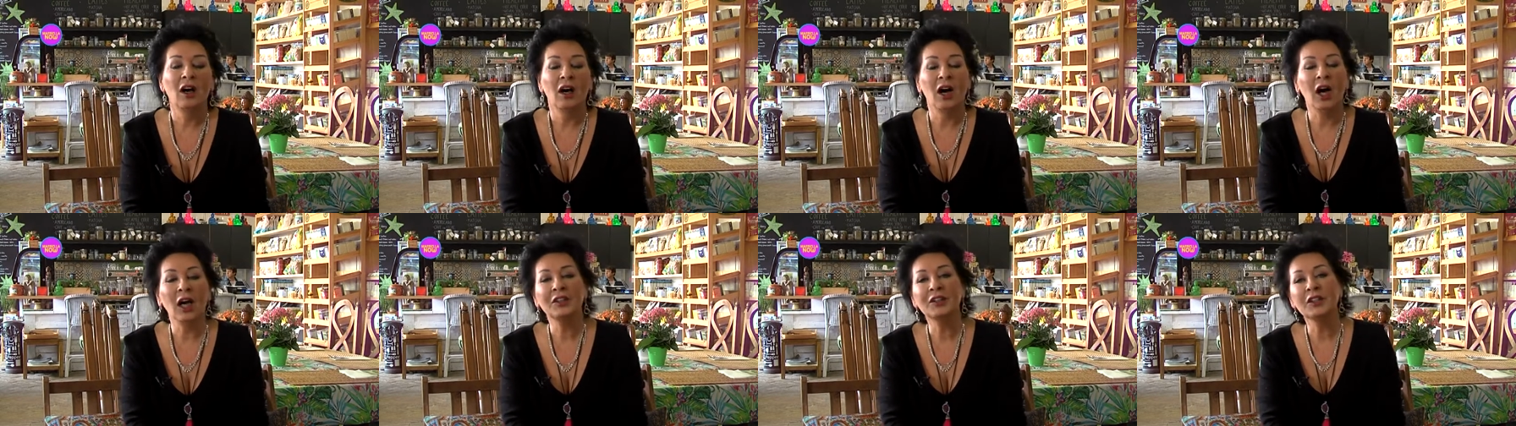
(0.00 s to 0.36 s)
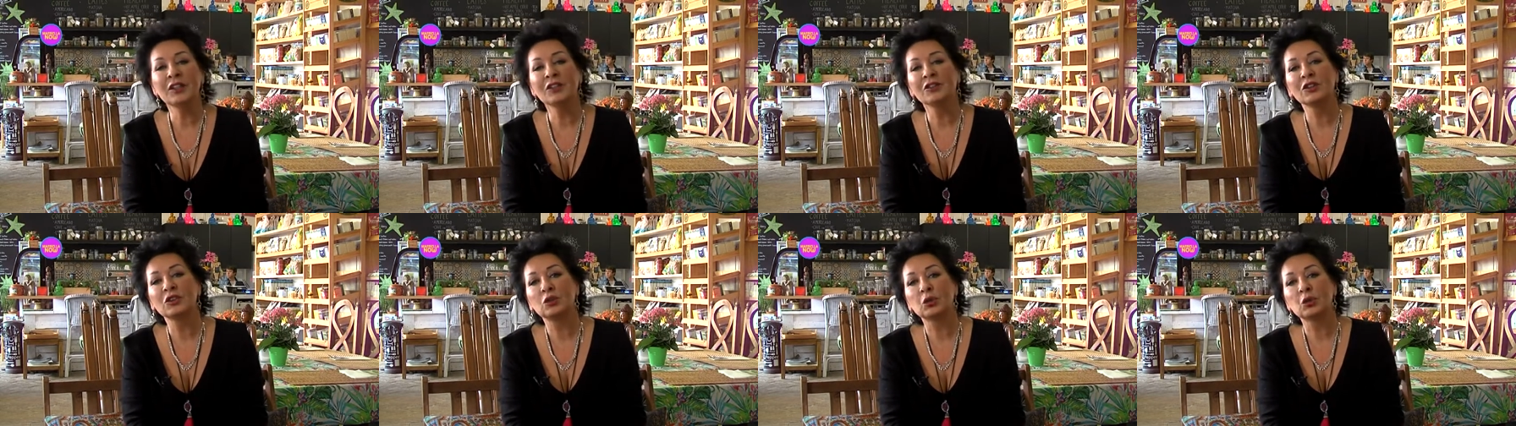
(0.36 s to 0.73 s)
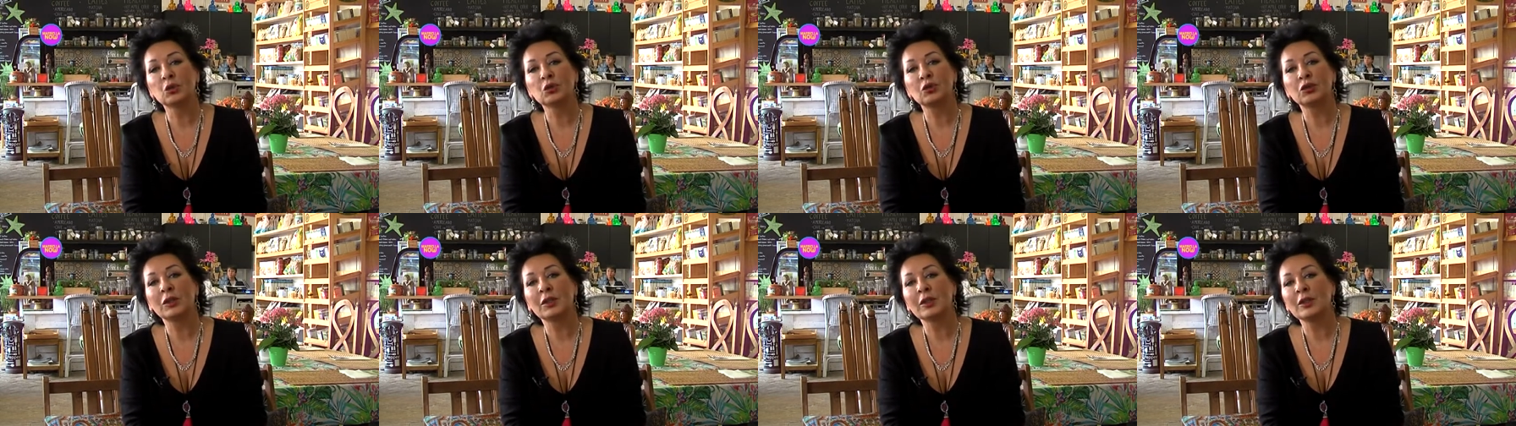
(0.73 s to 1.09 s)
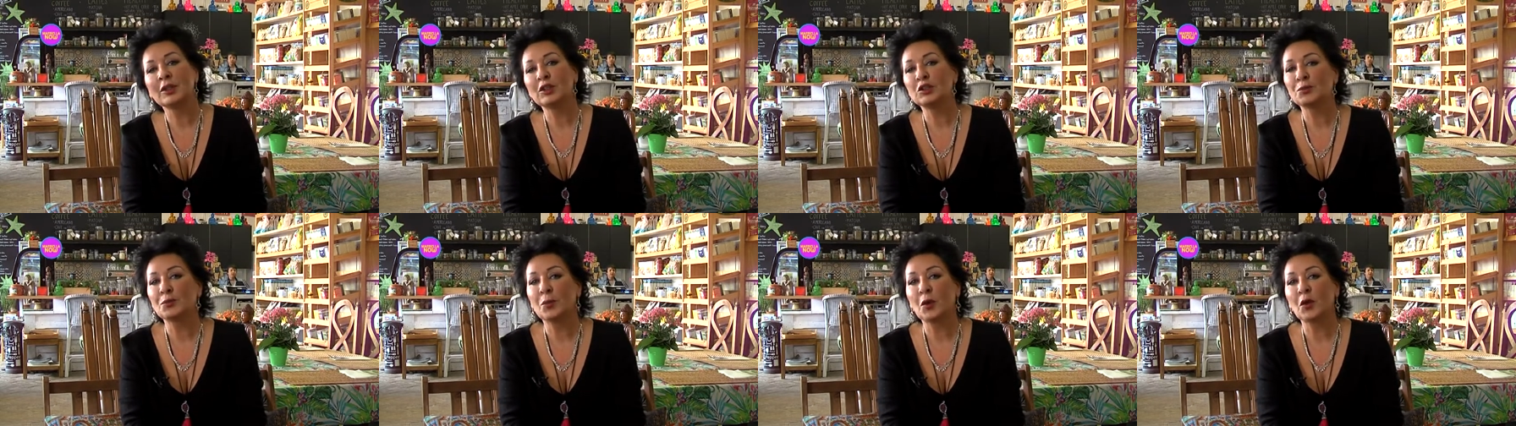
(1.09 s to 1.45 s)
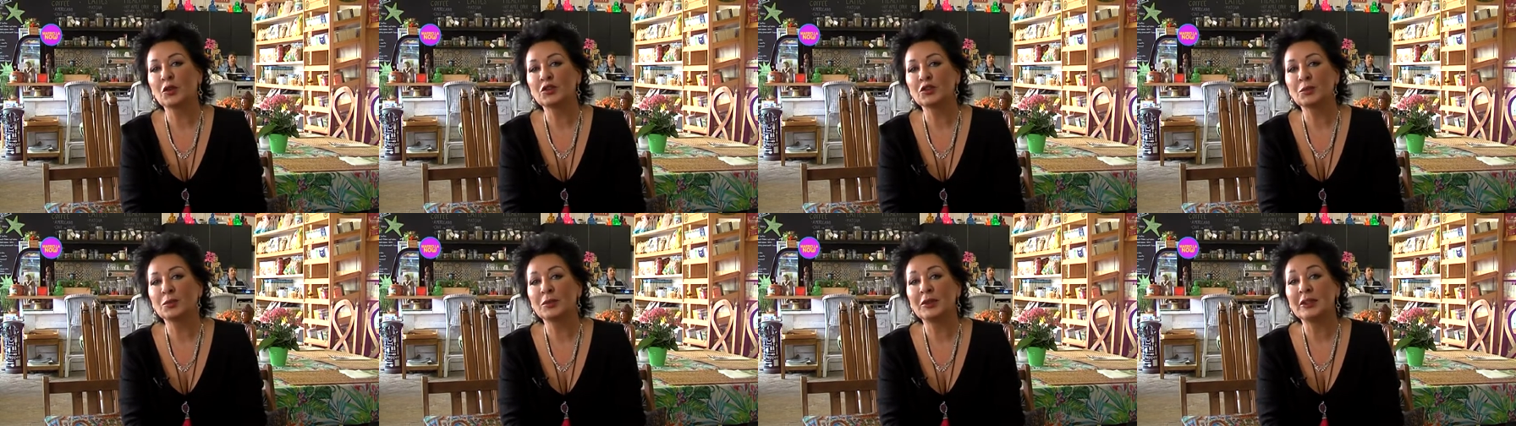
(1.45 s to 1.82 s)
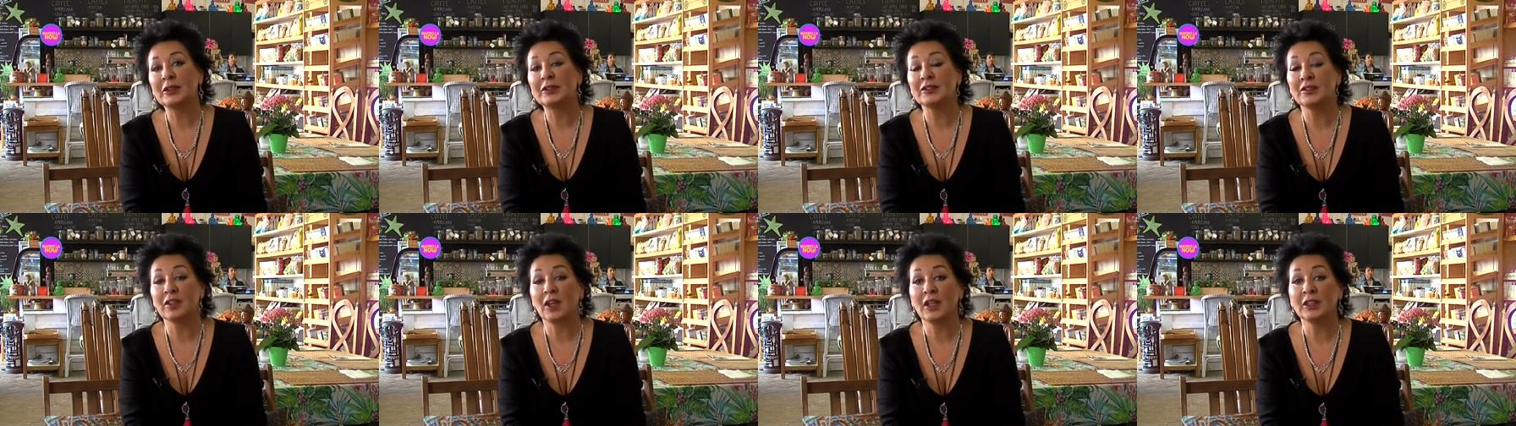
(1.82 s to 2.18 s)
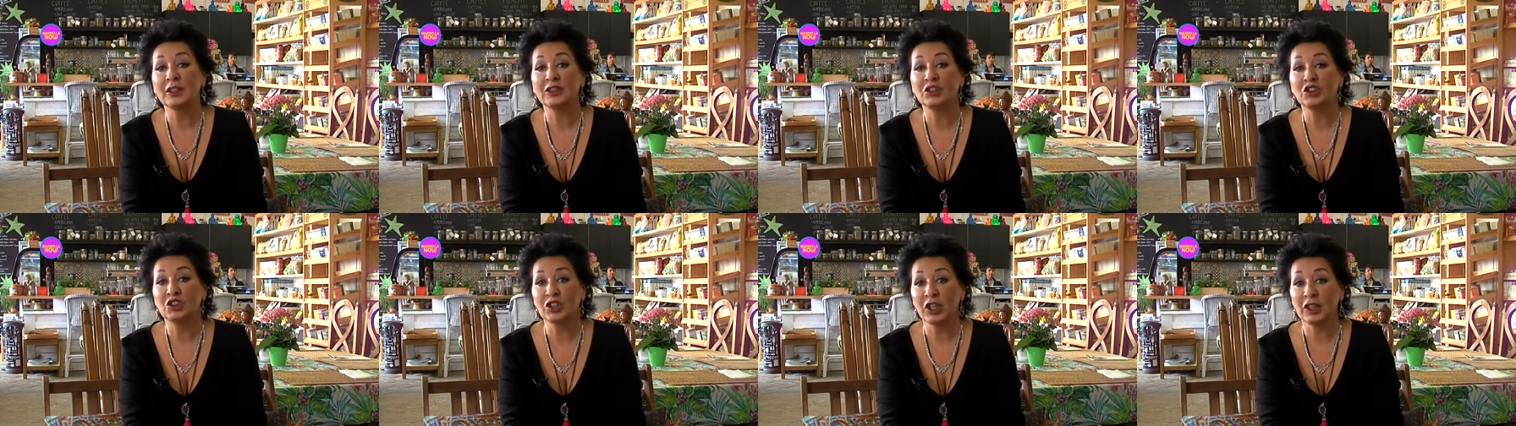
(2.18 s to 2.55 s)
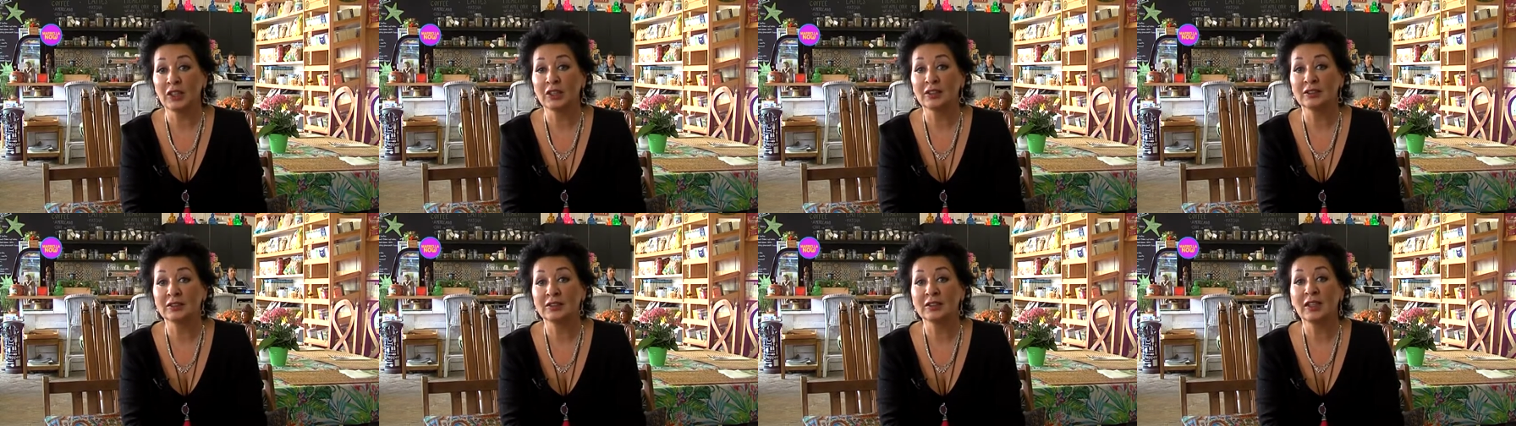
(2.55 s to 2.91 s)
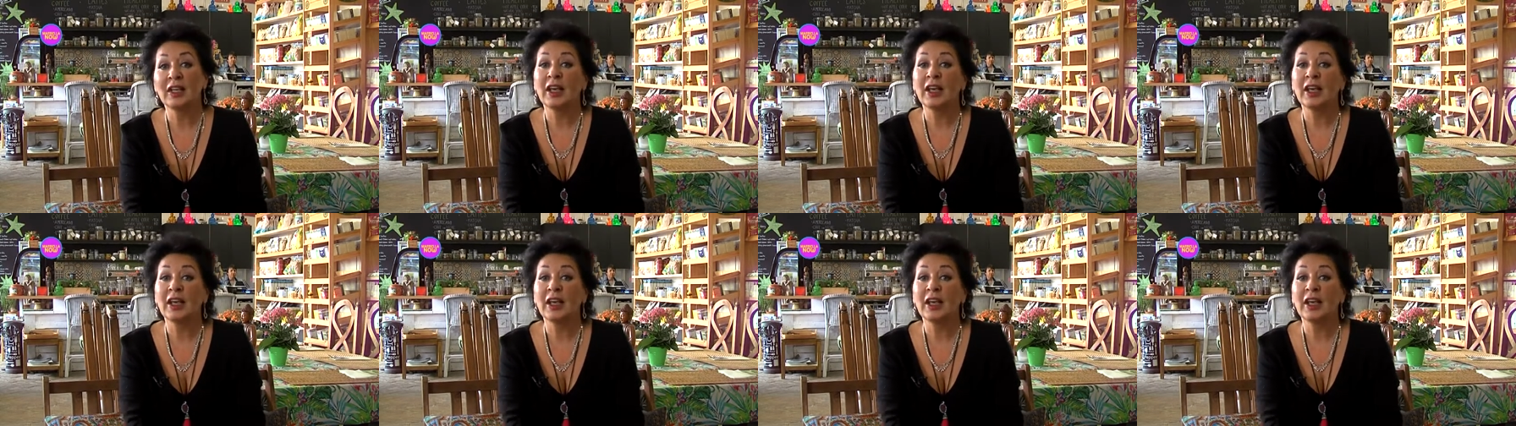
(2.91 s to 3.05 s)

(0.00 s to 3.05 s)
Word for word: I think the daughter is possibly slightly jealous.